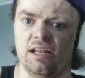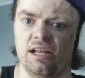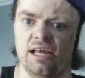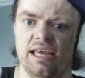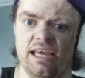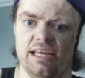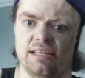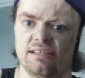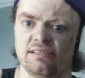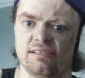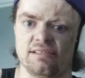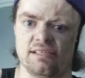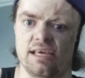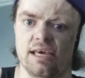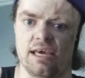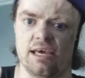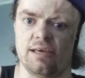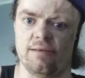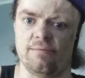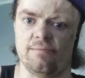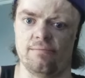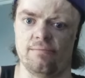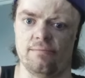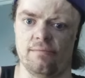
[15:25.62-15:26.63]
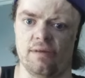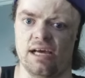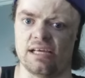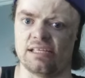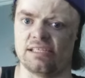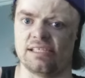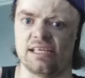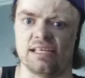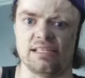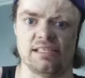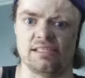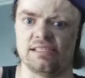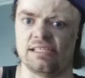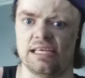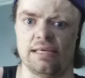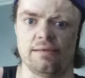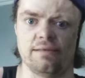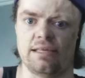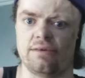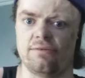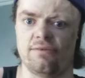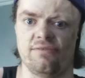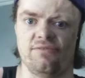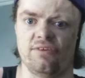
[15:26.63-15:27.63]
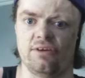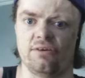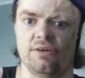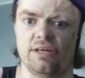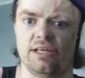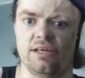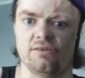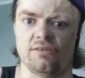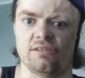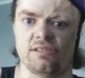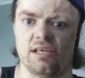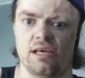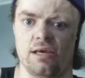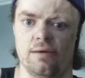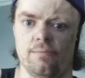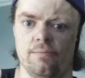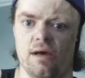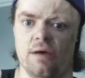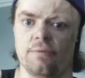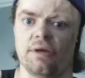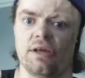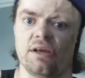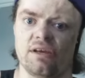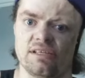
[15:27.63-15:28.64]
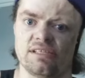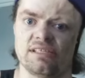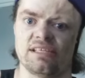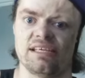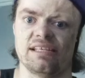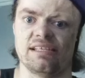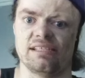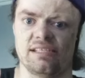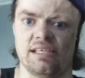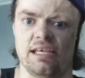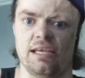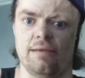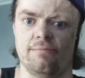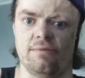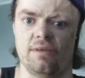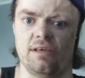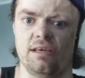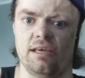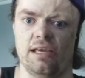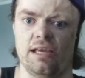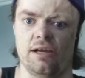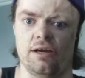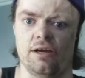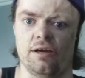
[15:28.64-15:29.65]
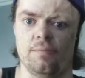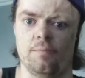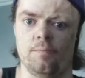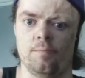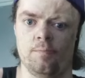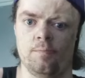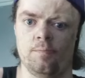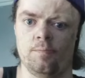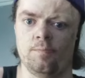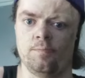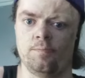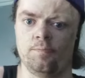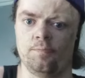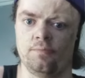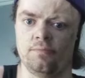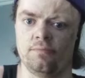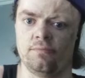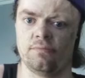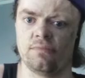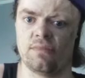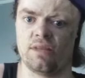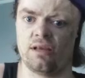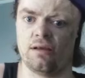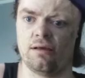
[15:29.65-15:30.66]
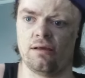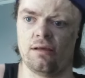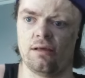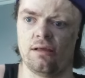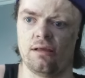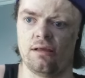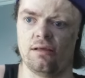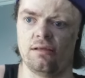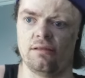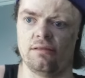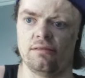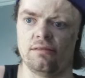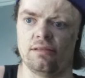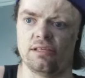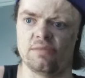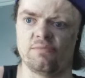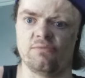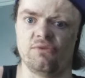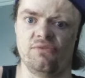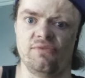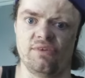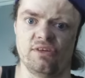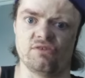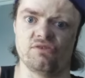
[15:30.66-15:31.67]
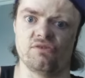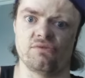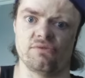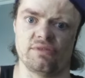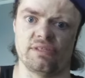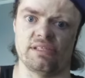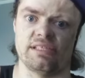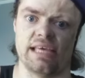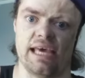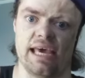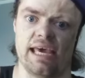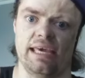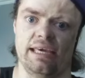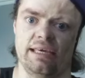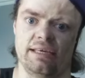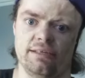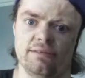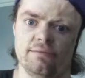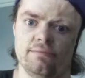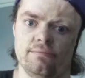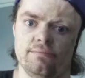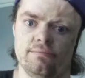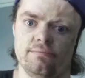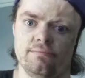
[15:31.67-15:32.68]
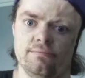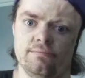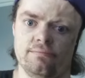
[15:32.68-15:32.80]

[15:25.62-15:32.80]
and I hate to say it, I said the same thing with Furiosa. I'm going to say the same thing here. This movie deserves to tank.